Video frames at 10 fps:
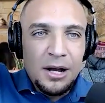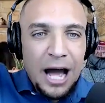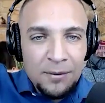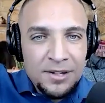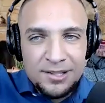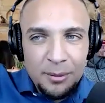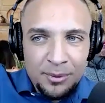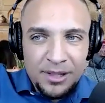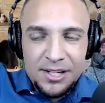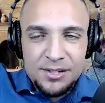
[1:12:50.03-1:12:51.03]
how these
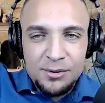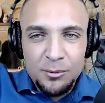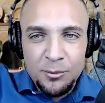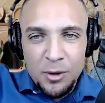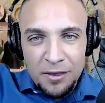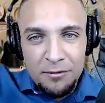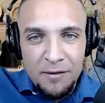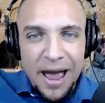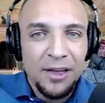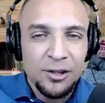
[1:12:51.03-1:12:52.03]
companies, where the
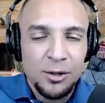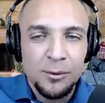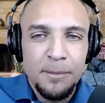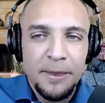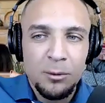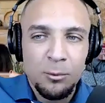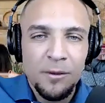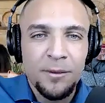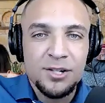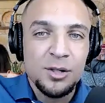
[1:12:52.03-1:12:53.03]
value in
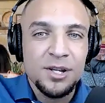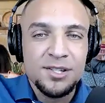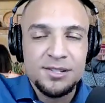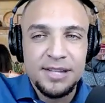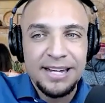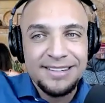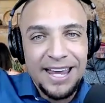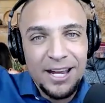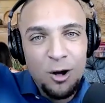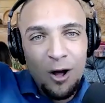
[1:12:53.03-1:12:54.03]
what they do is they
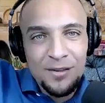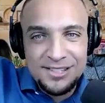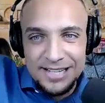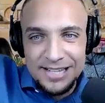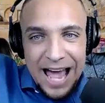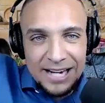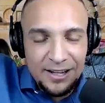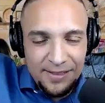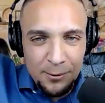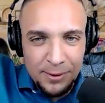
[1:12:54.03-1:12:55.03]
take all this
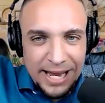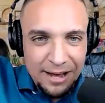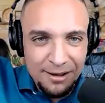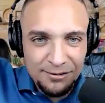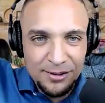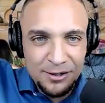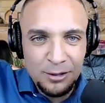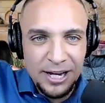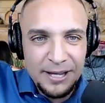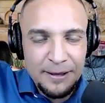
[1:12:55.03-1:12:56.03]
data that we have,
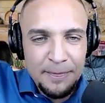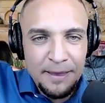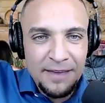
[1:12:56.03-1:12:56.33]
right?